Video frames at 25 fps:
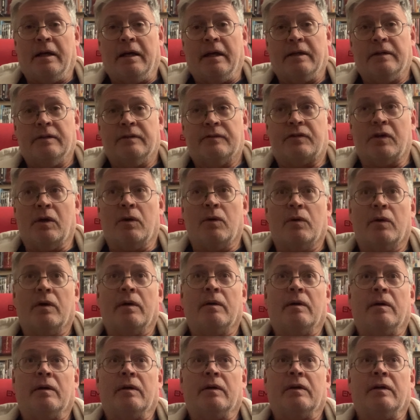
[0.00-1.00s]
So
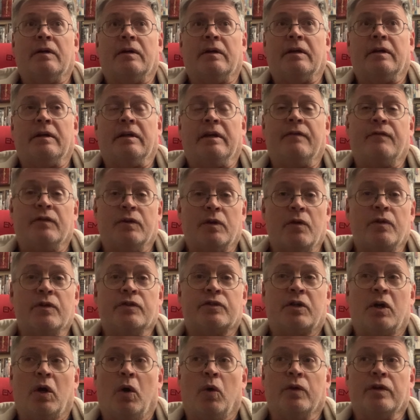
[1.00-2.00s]
even though
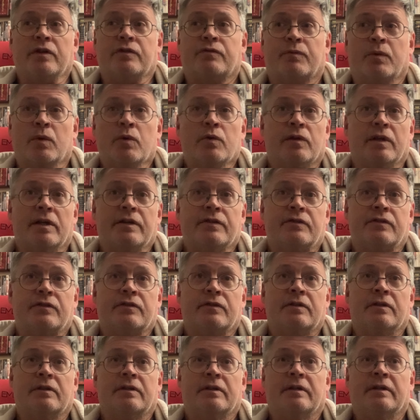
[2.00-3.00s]
this cult is
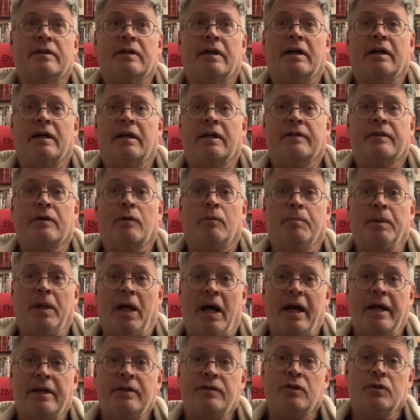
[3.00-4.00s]
ruthless, they'll
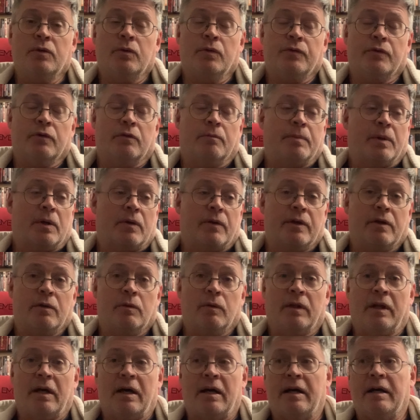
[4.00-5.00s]
blind you, they'll bury you
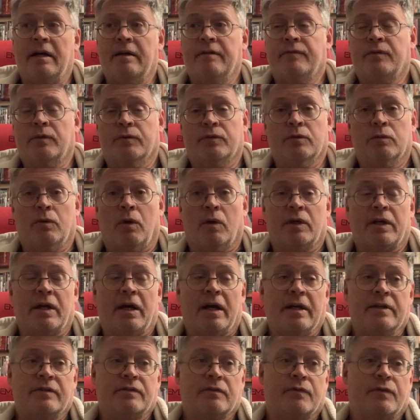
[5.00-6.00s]
alive, they'll do all
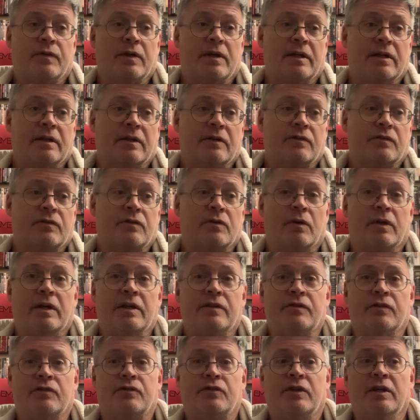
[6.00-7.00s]
kinds of things. There
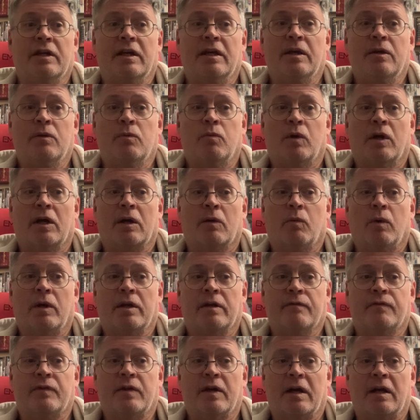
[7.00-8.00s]
is a scene where one
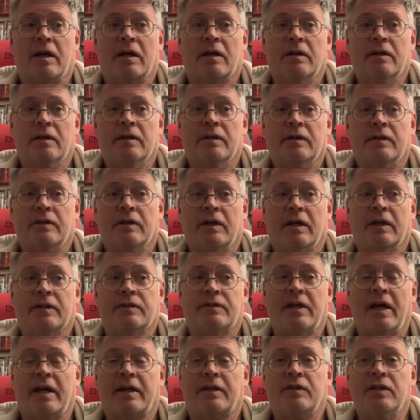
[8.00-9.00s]
of their
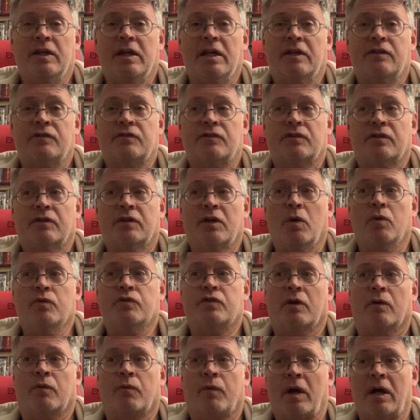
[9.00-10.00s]
techniques goes
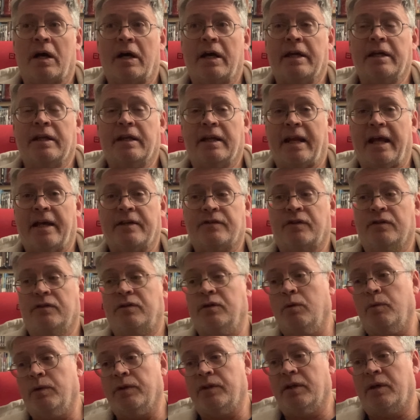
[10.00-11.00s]
awry, and it has to
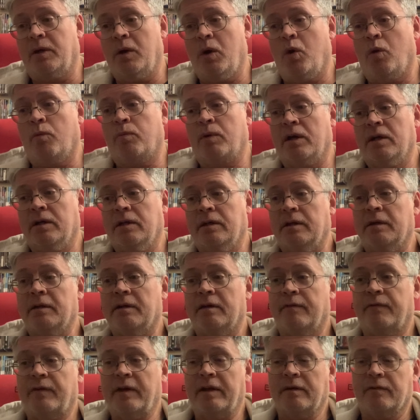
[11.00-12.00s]
do with the cobra.
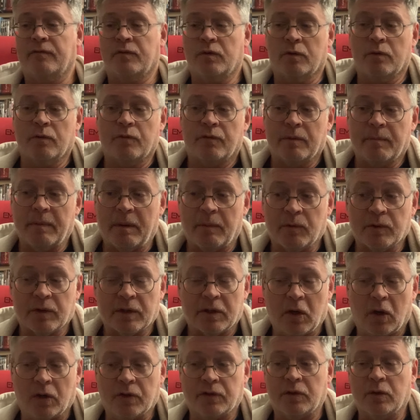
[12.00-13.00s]
If any of you remember the
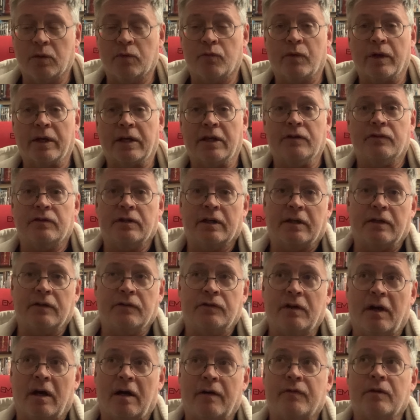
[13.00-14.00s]
cartoon Rikki Tikki
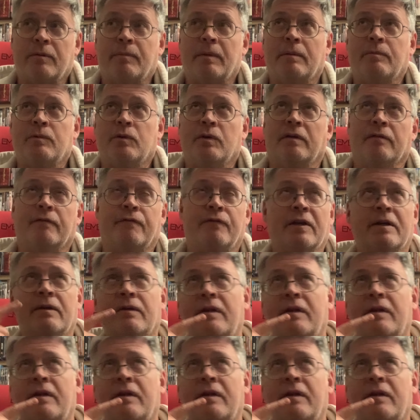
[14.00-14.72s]
Tavi, maybe you can figure